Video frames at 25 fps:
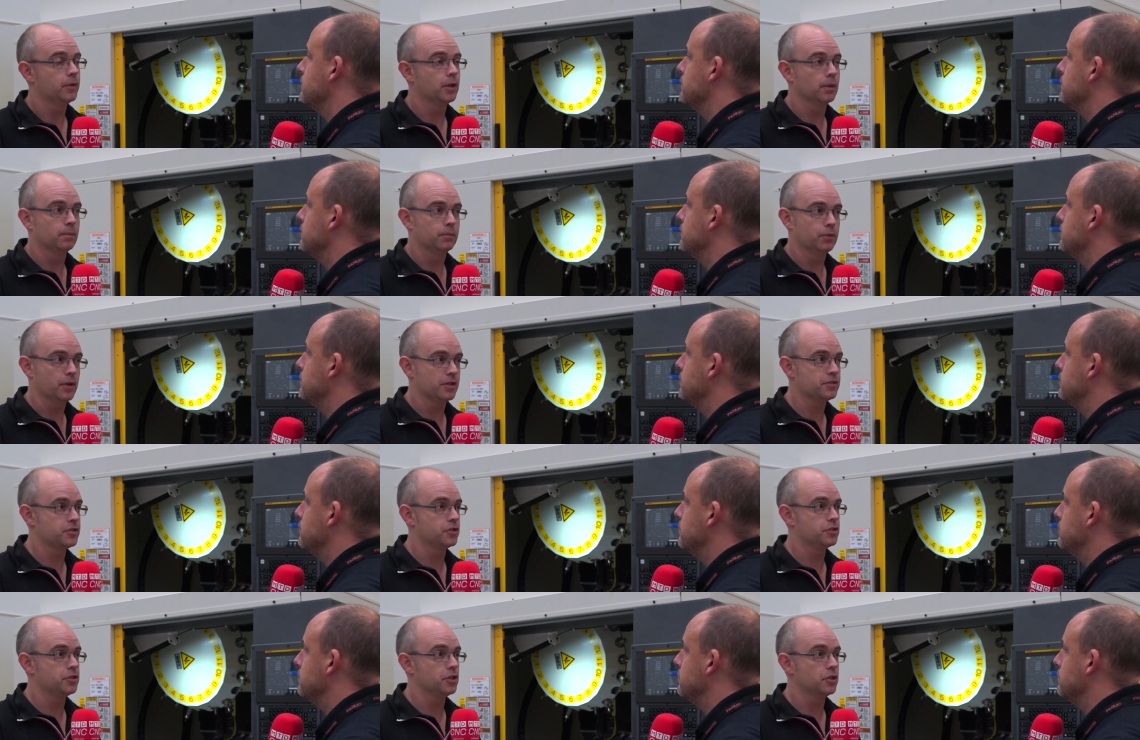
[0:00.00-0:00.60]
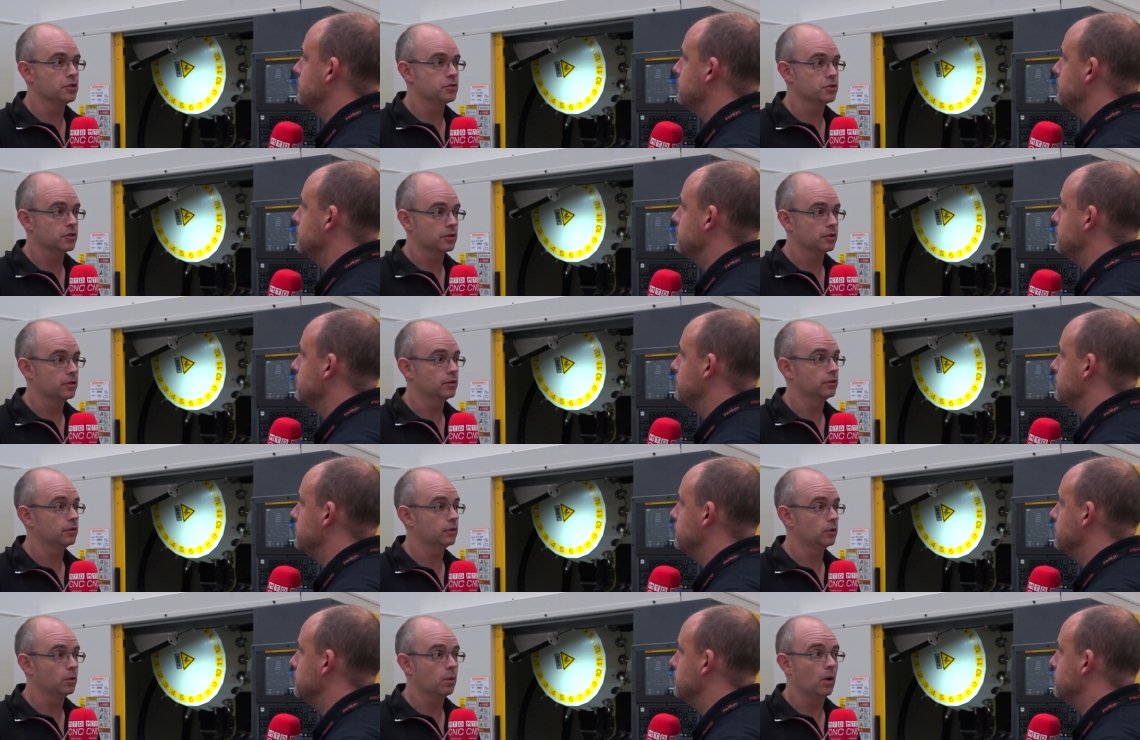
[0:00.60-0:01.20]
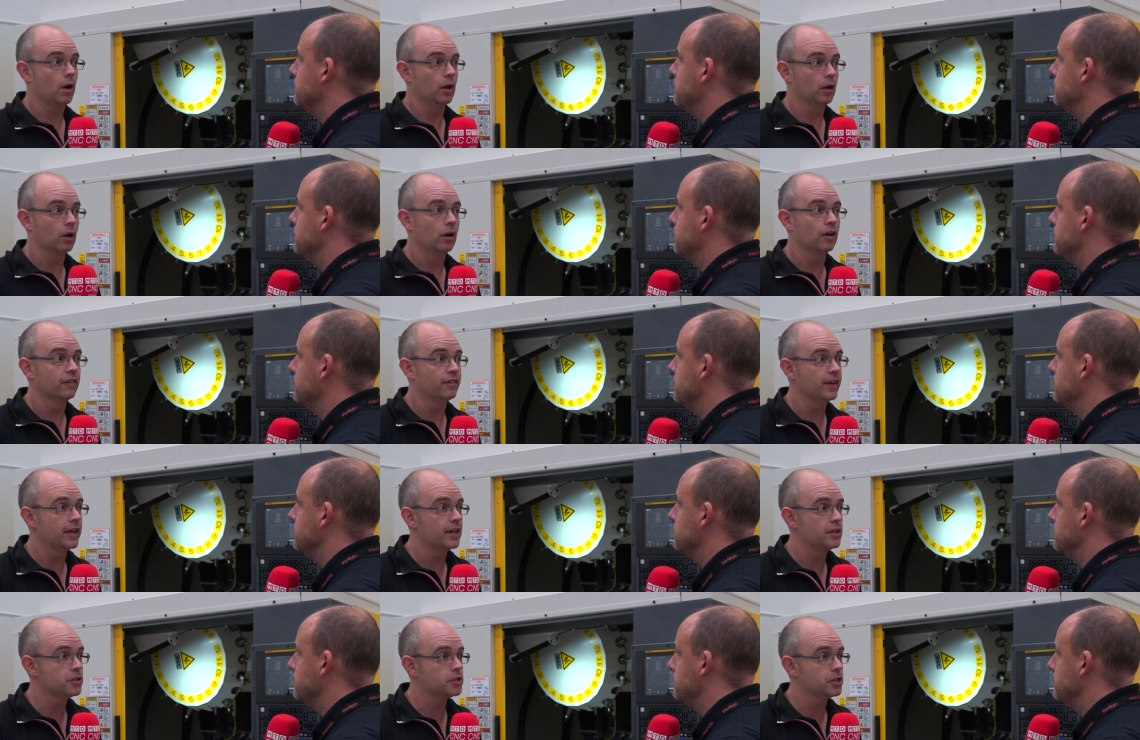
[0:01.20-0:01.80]
Speaker 1: Compressors use quite a lot
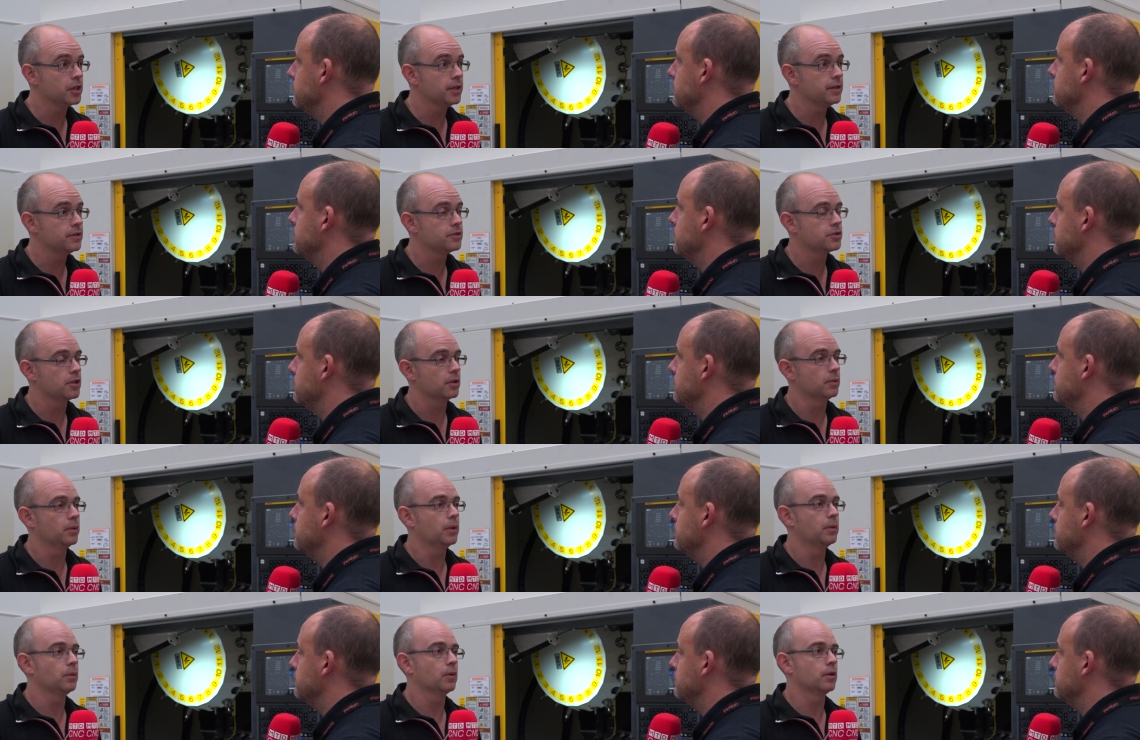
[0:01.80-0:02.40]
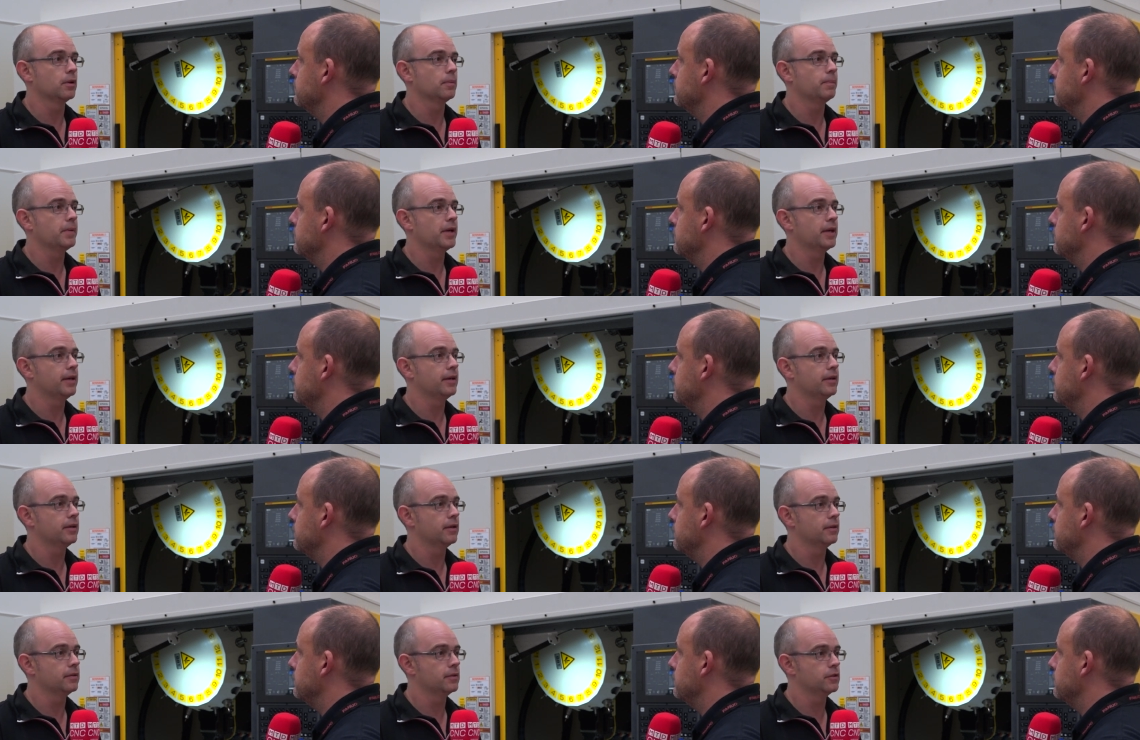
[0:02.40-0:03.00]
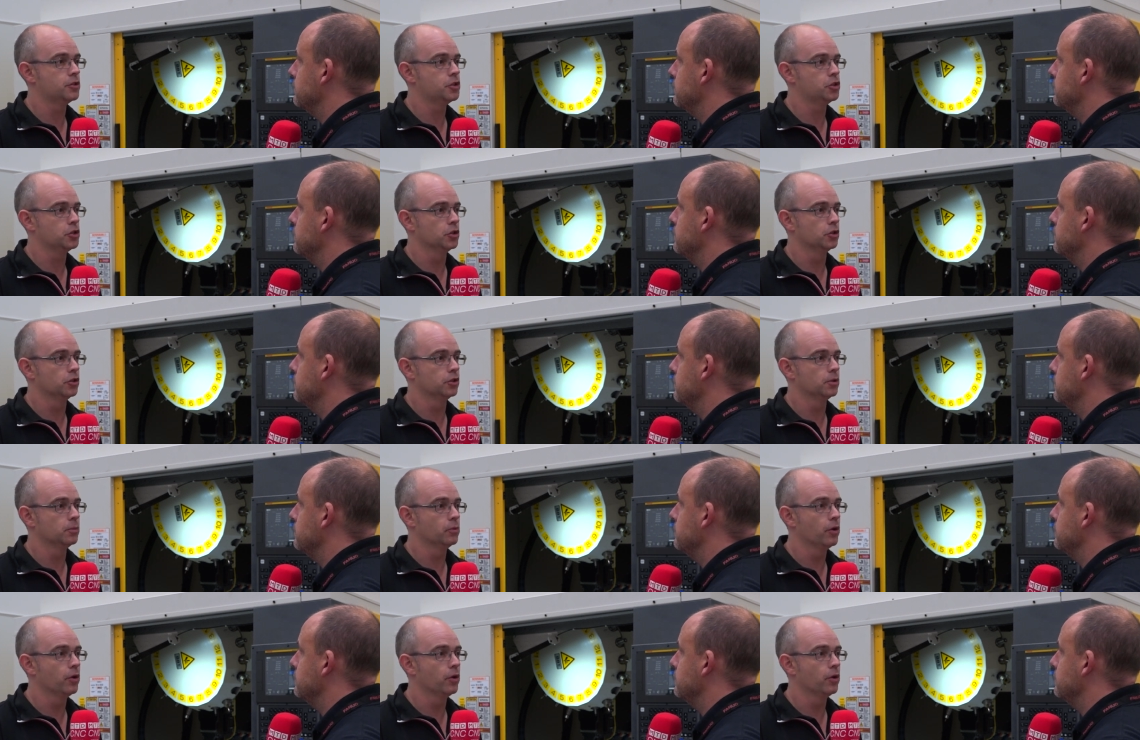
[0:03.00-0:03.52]
of energy, so we want to be sure that